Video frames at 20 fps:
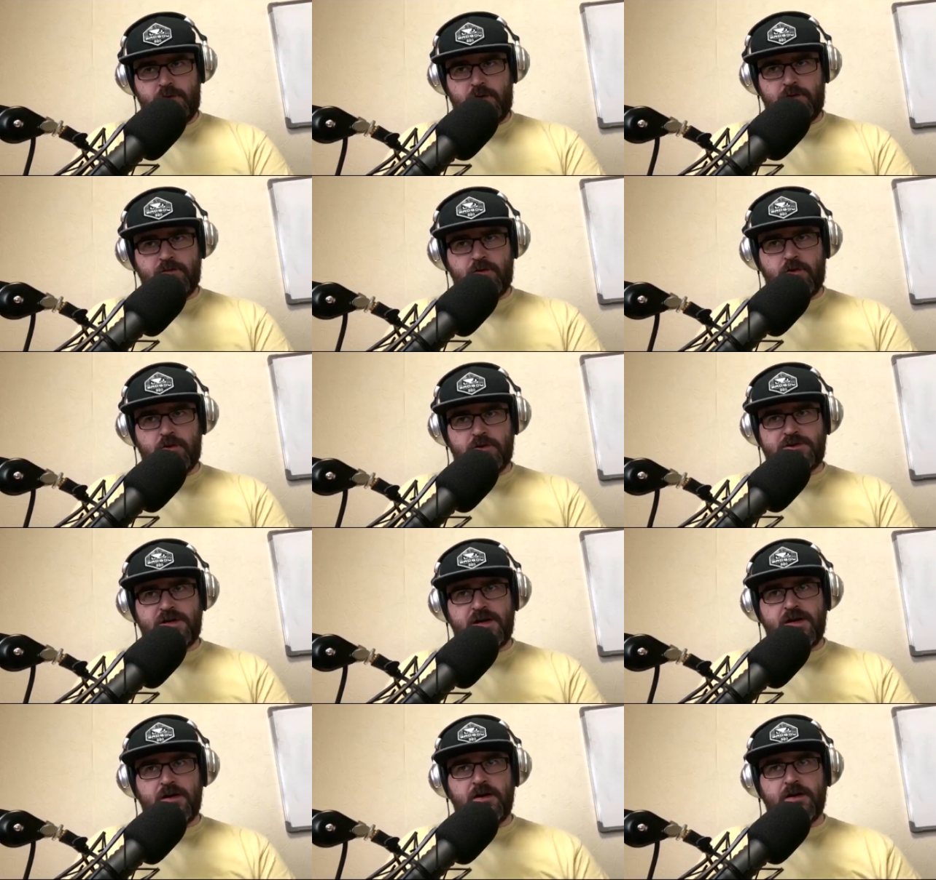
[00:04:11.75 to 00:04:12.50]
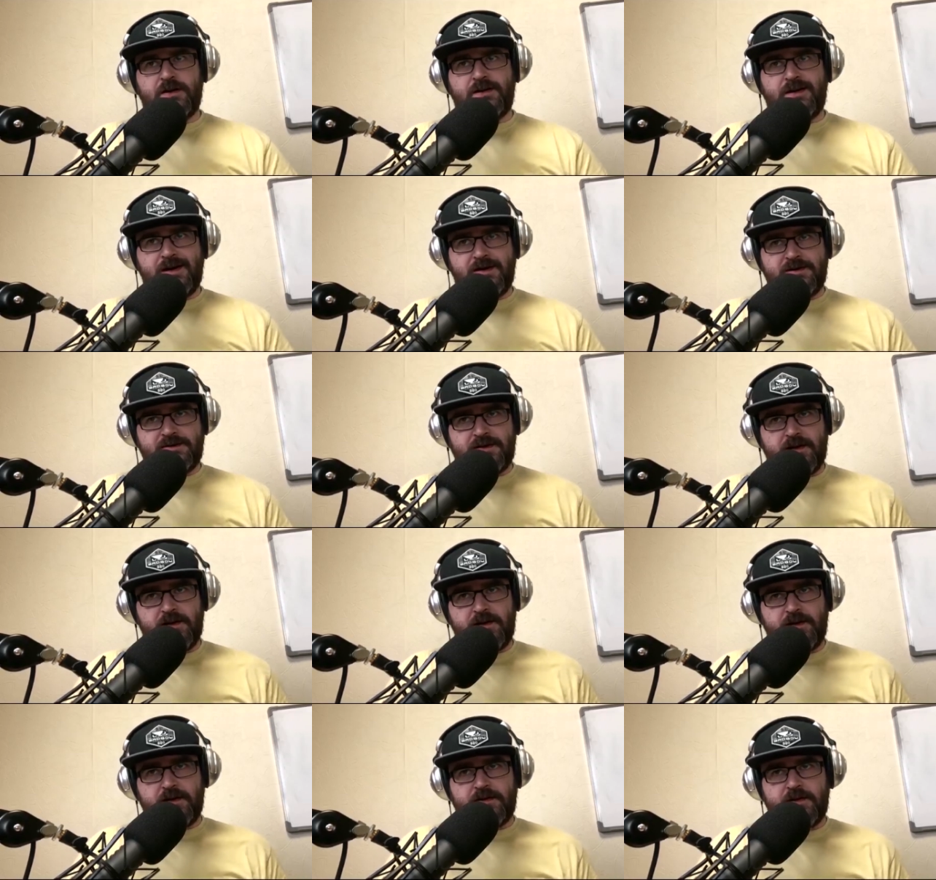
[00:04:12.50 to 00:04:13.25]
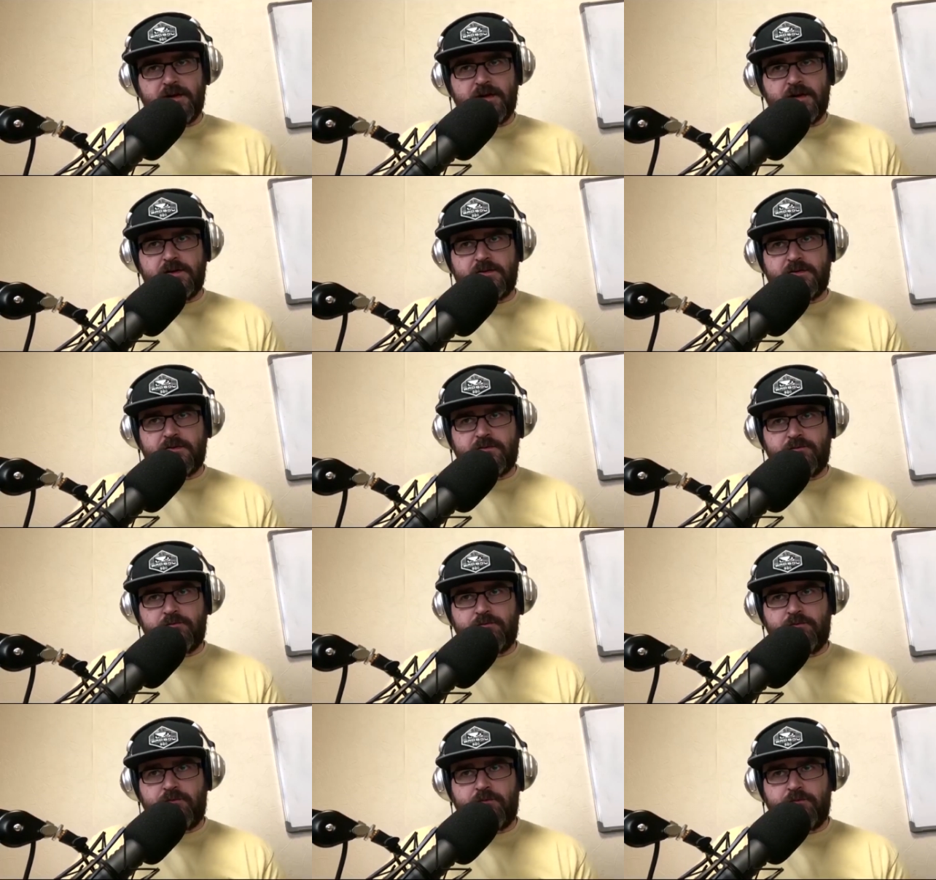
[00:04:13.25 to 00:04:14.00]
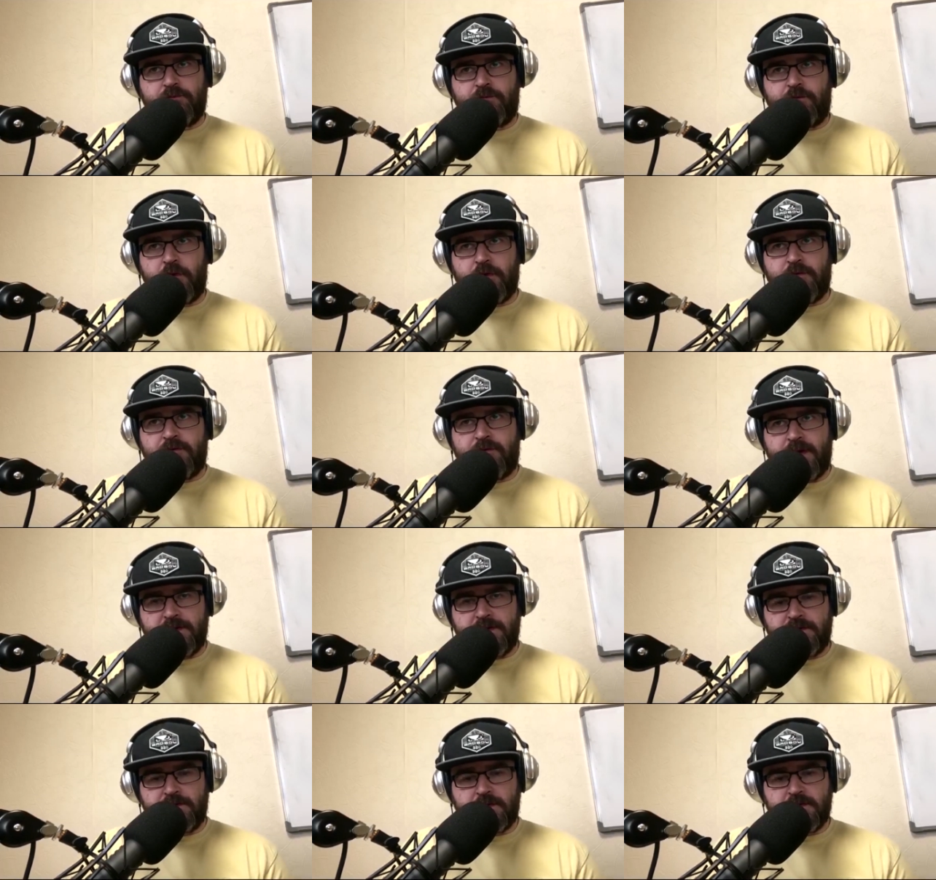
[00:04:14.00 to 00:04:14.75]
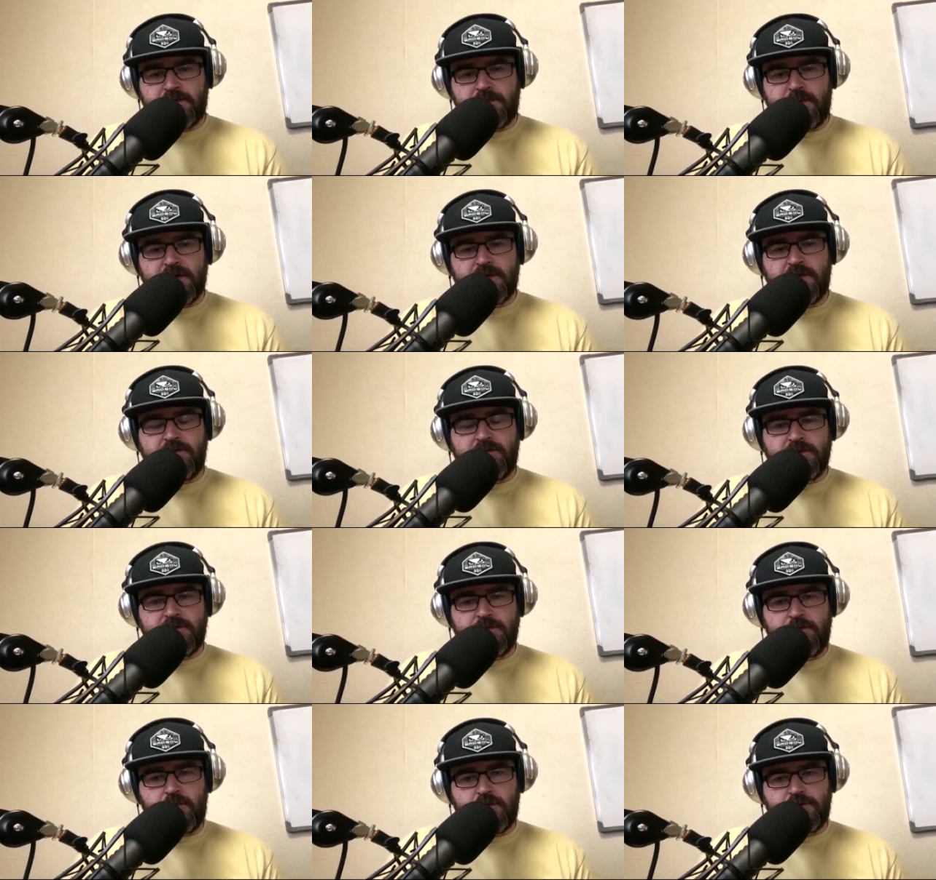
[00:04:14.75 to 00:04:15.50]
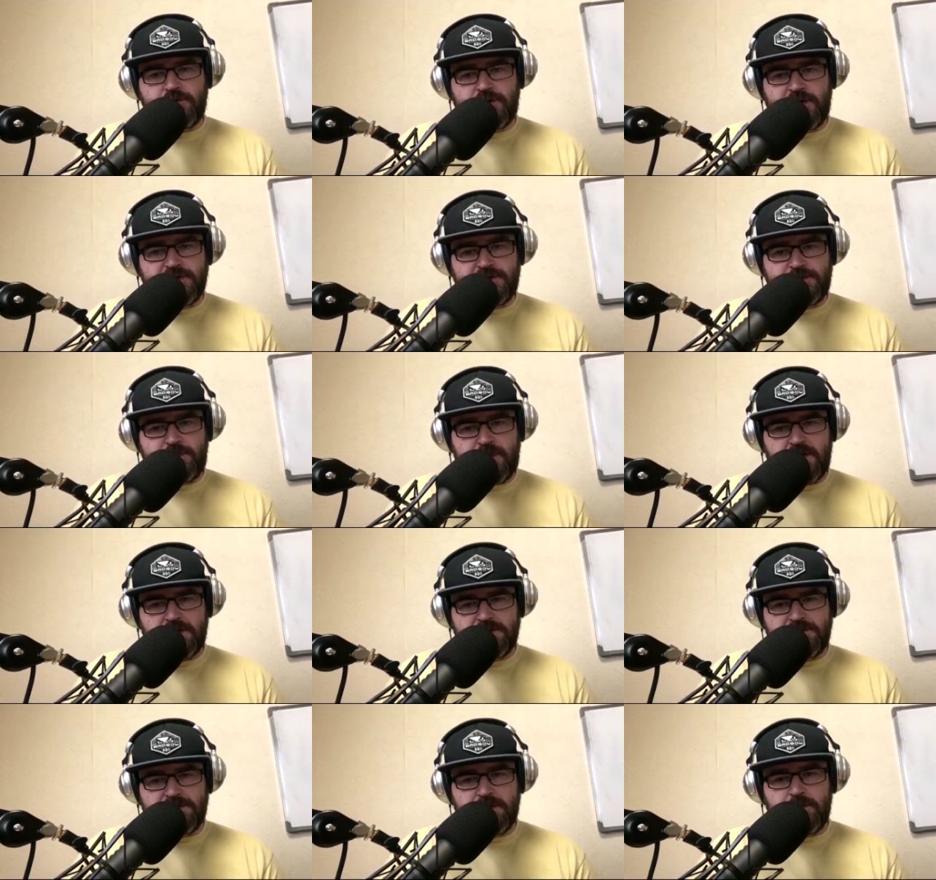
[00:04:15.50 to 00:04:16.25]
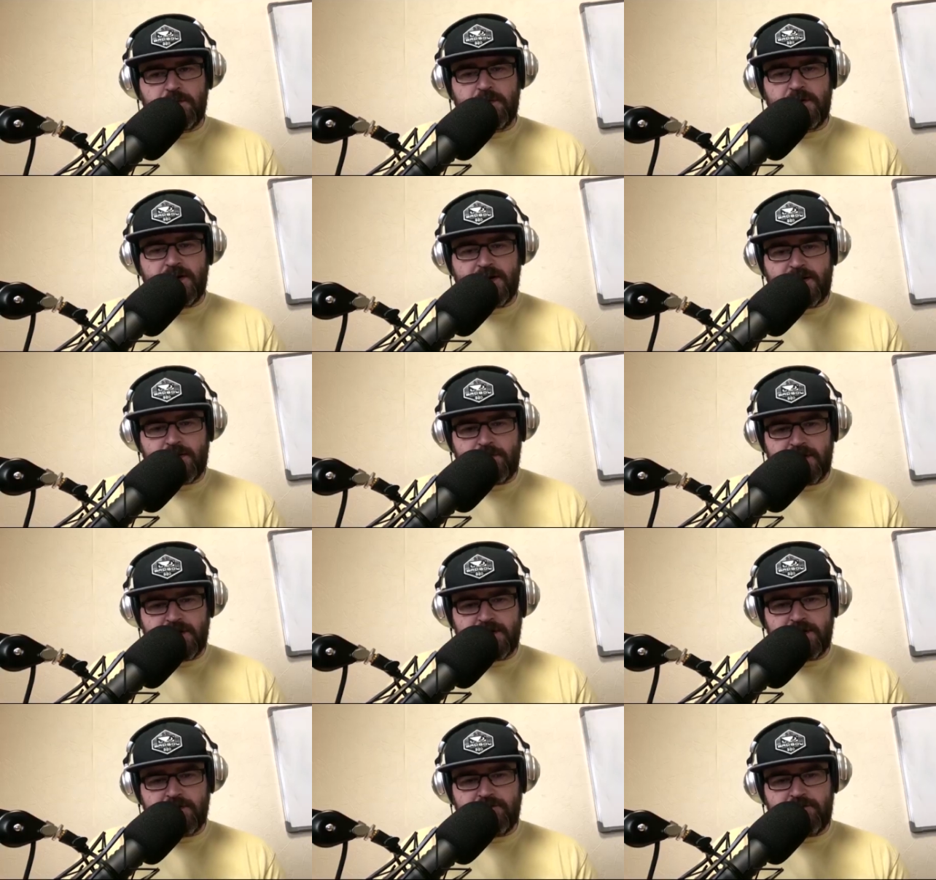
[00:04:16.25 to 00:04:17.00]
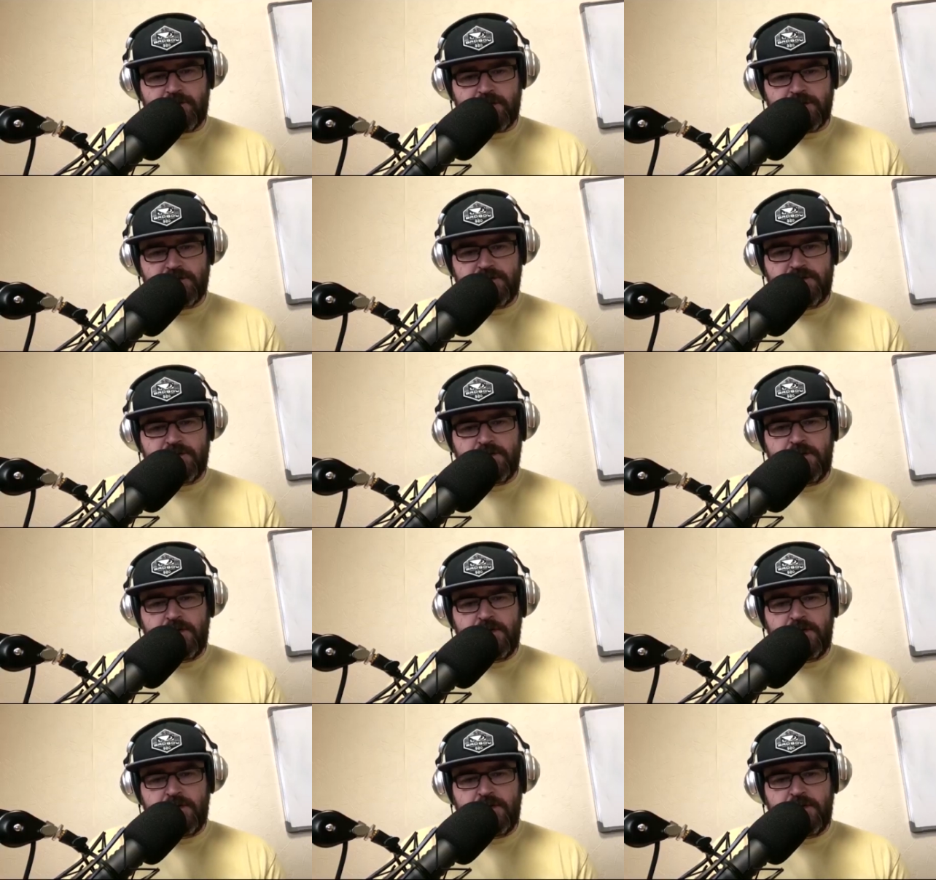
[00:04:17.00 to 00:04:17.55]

course, and like they said, it's for the fans' perspective, it's more transparency when they are making fights,